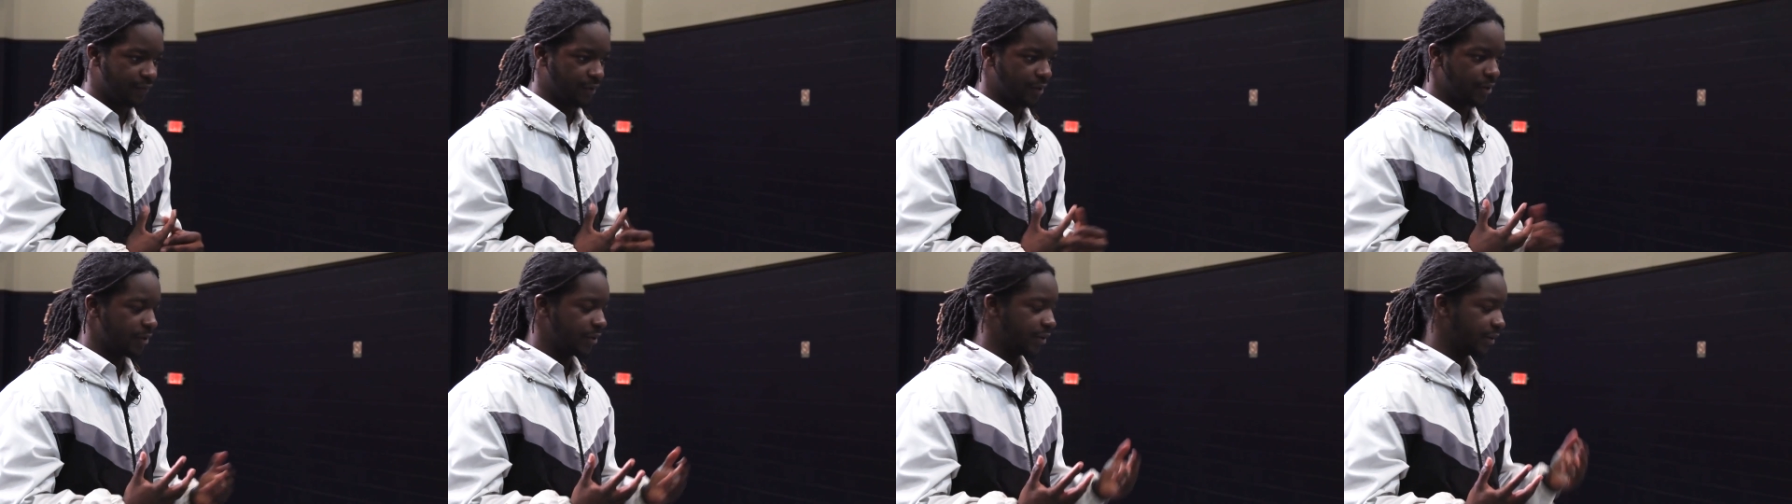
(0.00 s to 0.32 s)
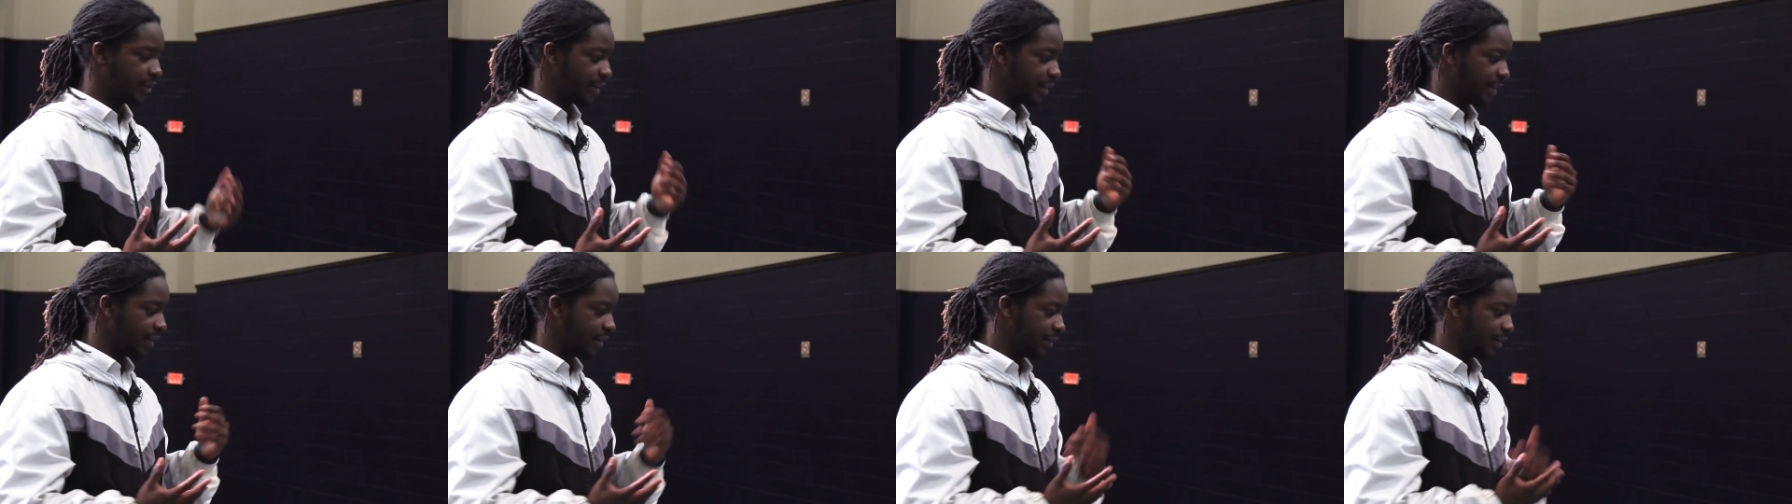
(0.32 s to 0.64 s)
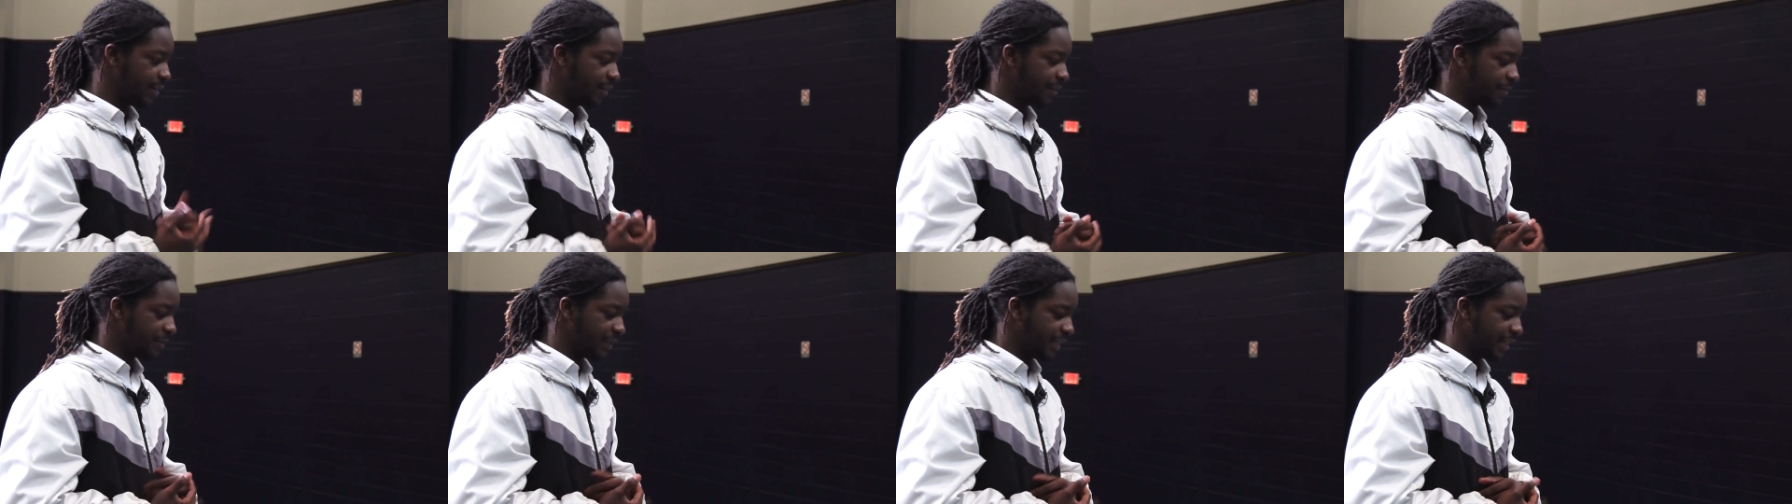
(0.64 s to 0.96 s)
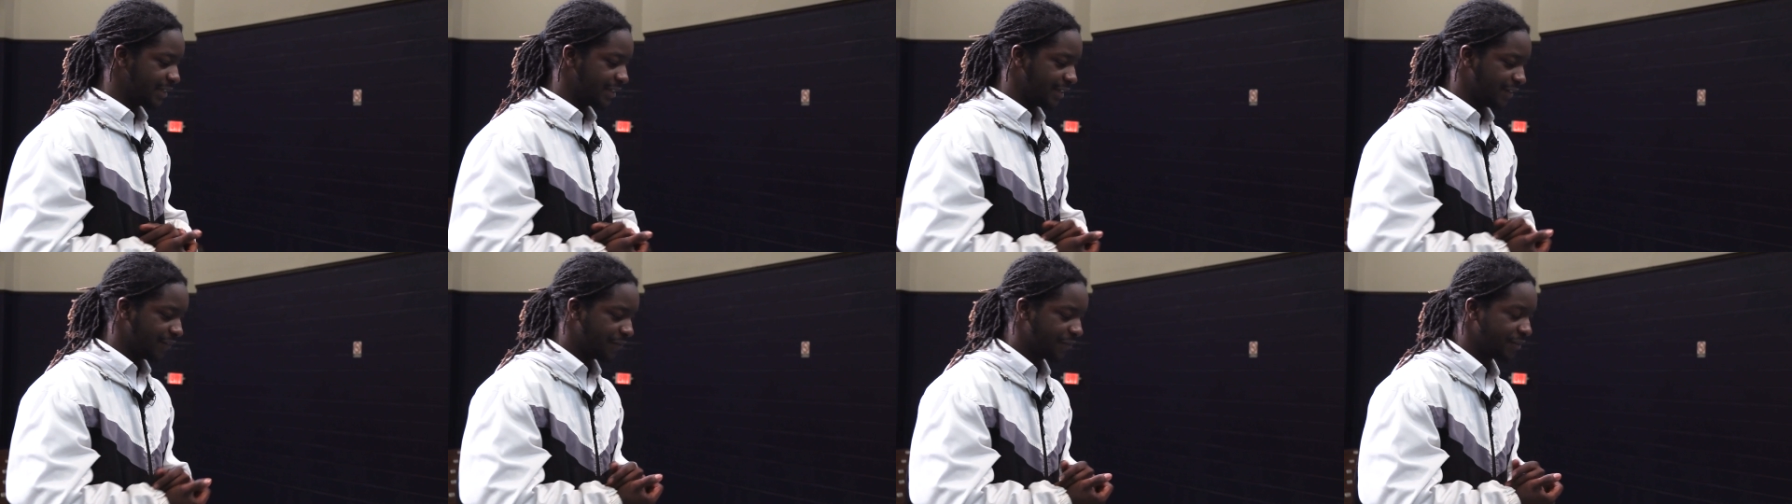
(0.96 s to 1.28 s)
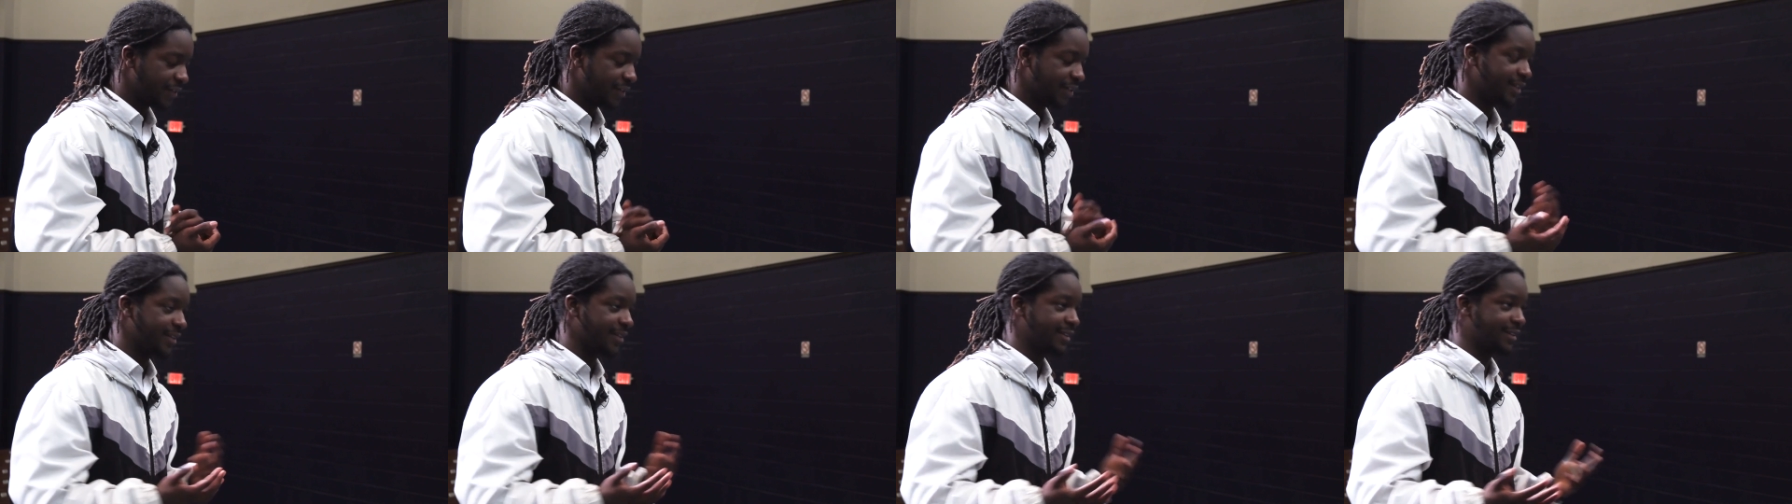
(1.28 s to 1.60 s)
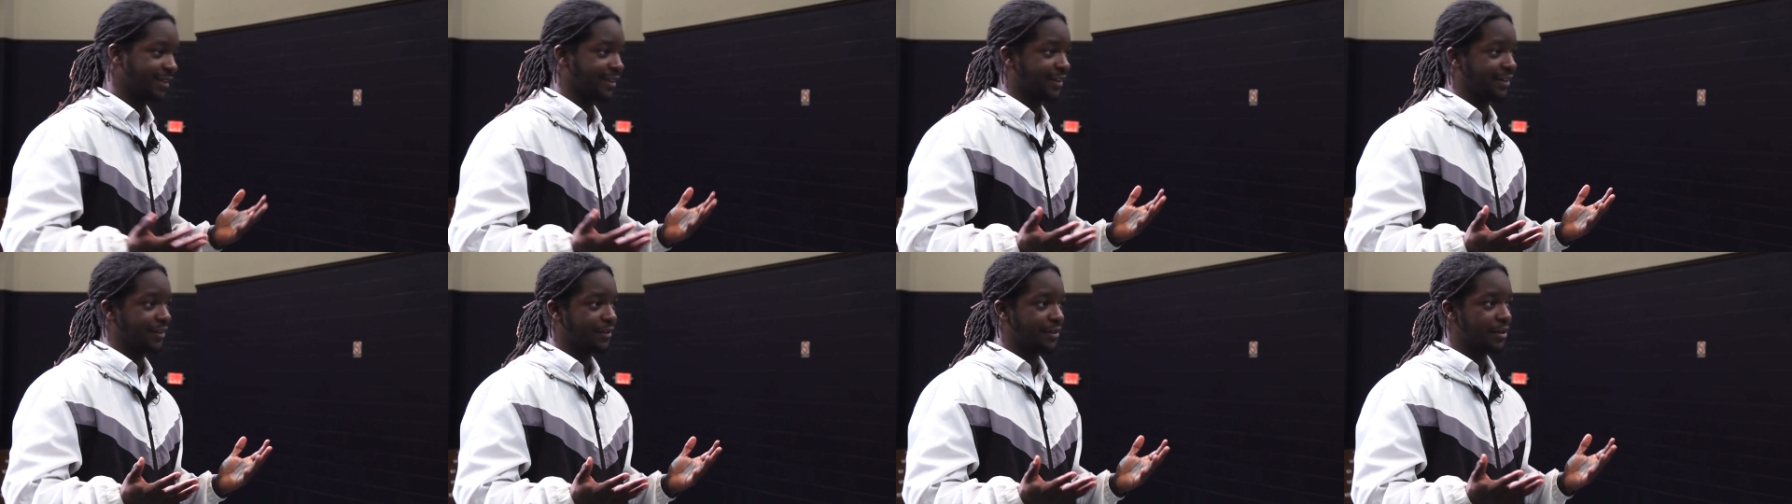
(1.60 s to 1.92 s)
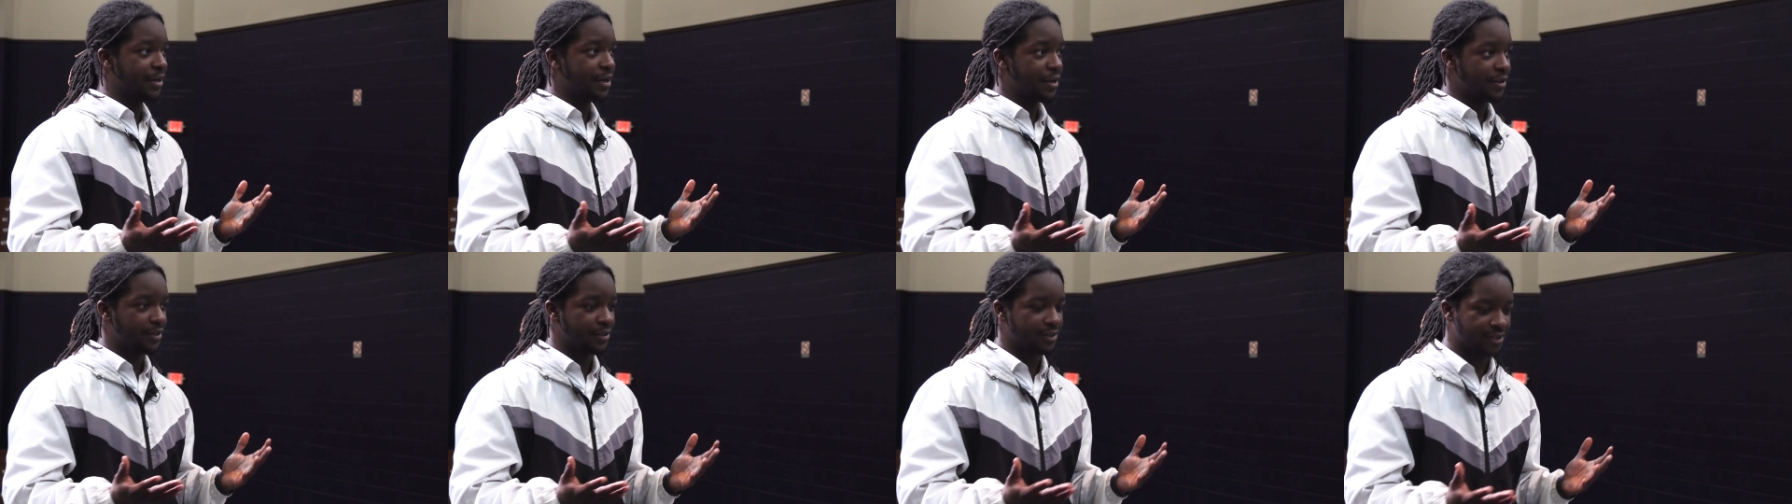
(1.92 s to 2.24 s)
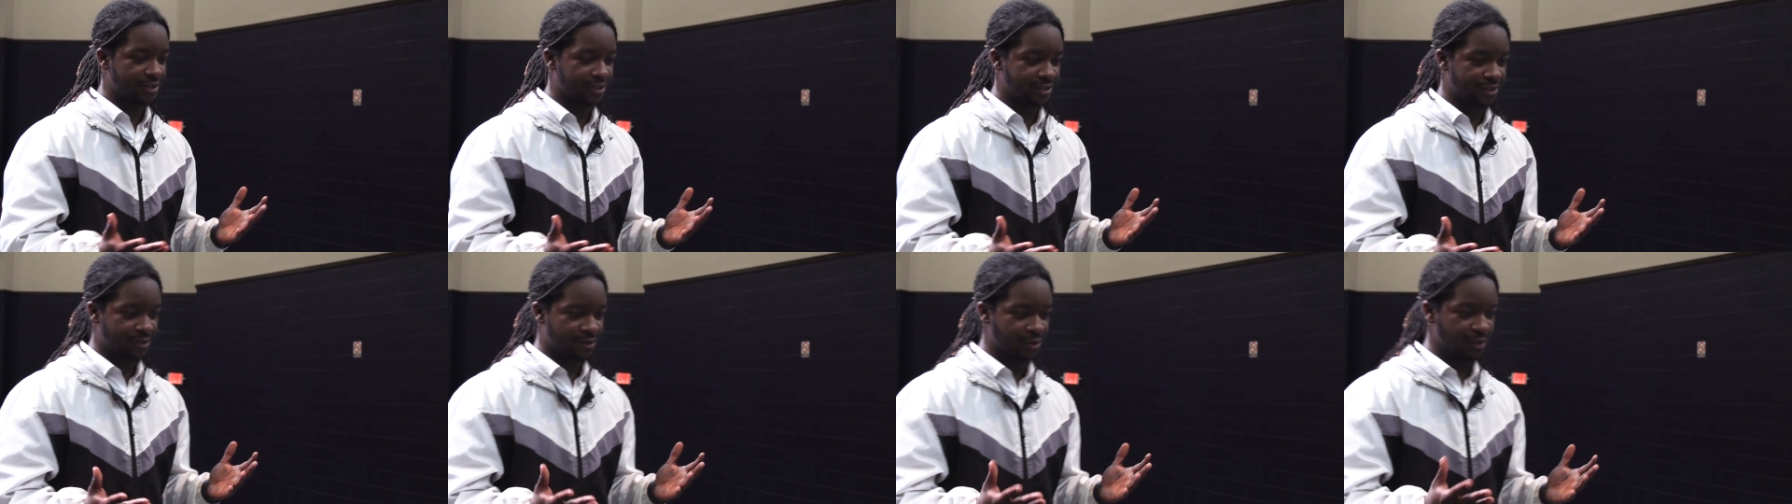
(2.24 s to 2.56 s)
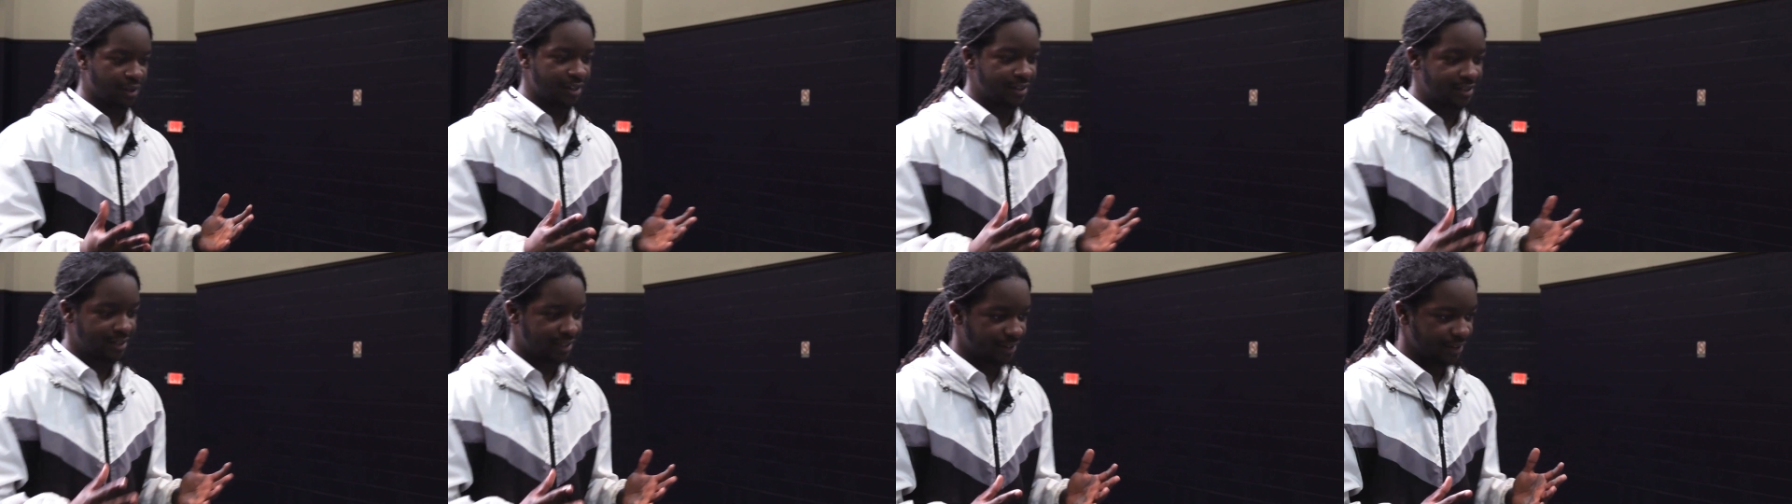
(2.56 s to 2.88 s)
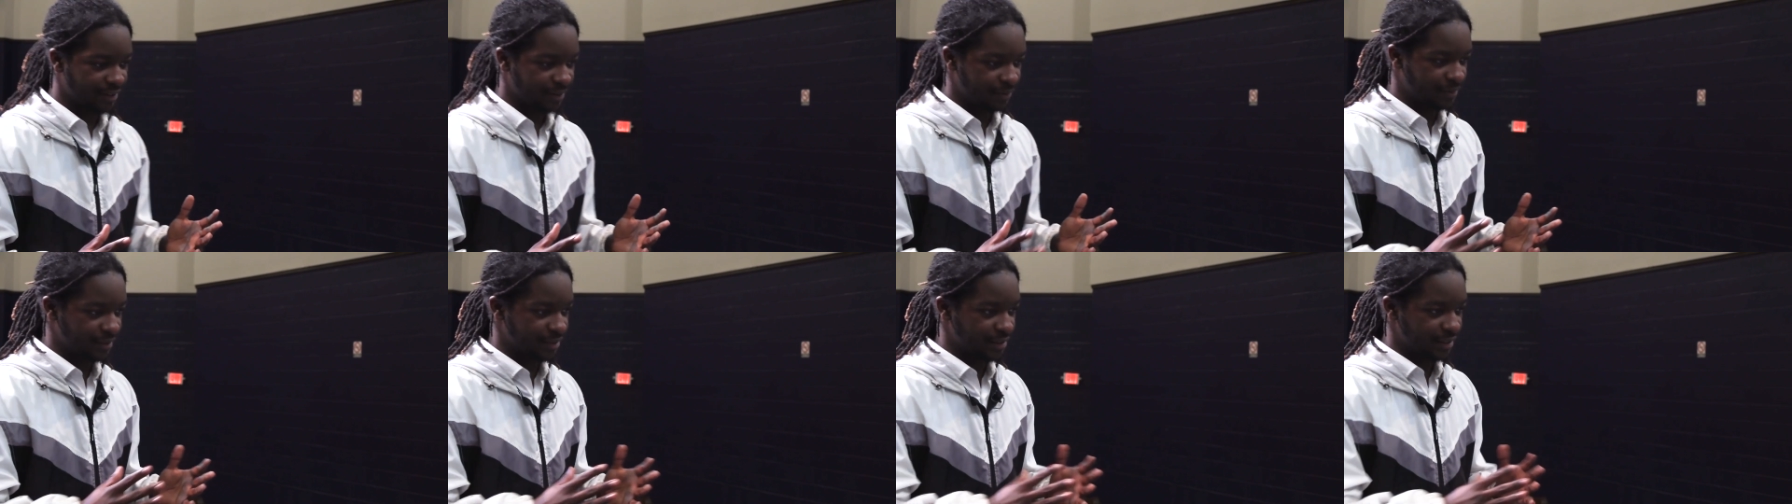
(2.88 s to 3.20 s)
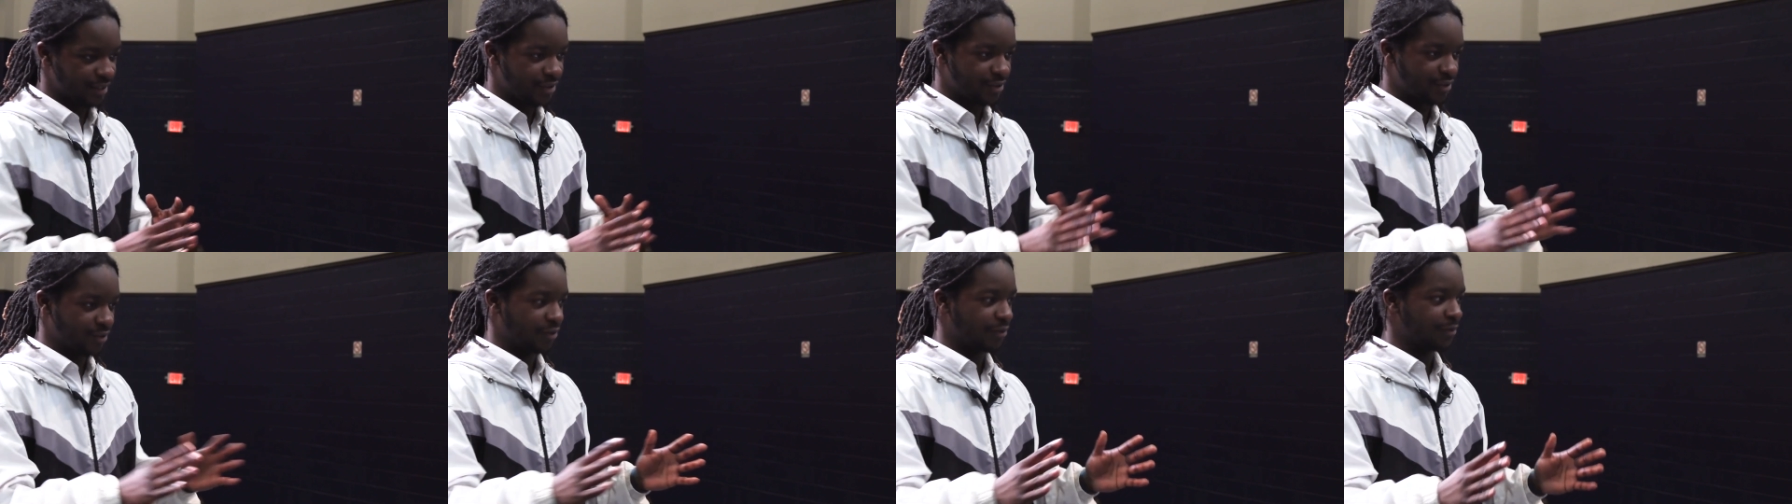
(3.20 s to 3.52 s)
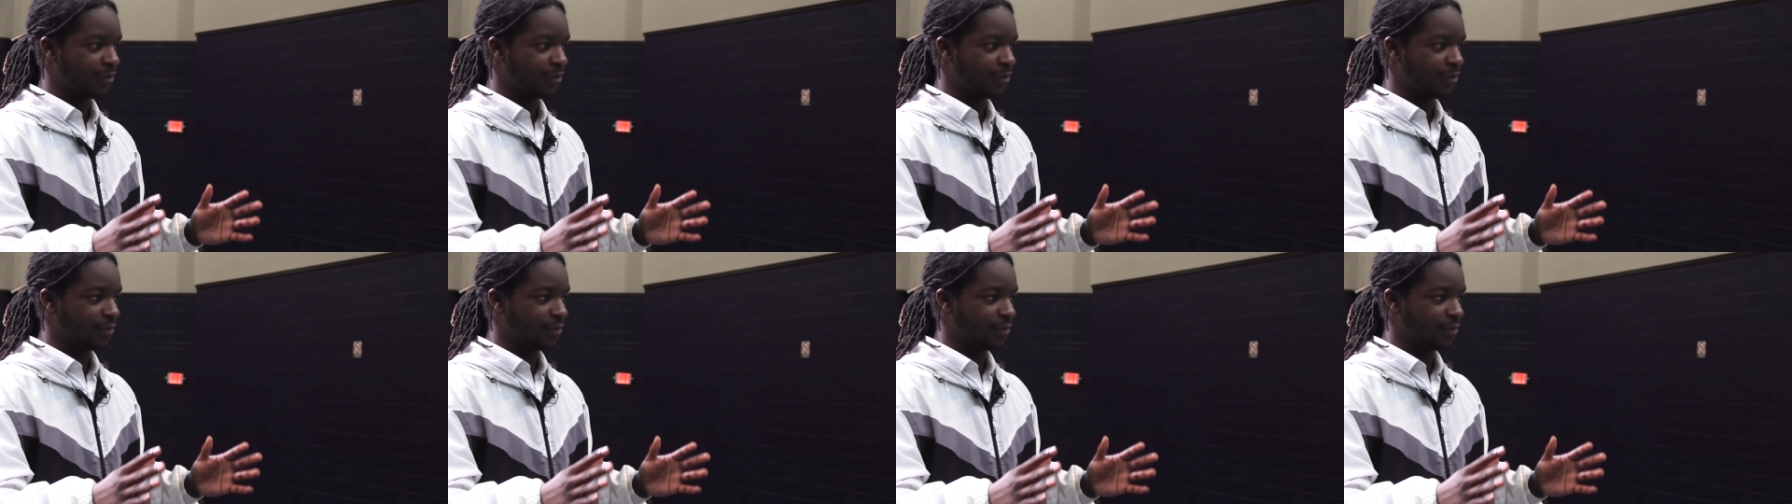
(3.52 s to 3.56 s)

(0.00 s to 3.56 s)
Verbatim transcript: Very good. Um, I definitely think just try taking up the stage. So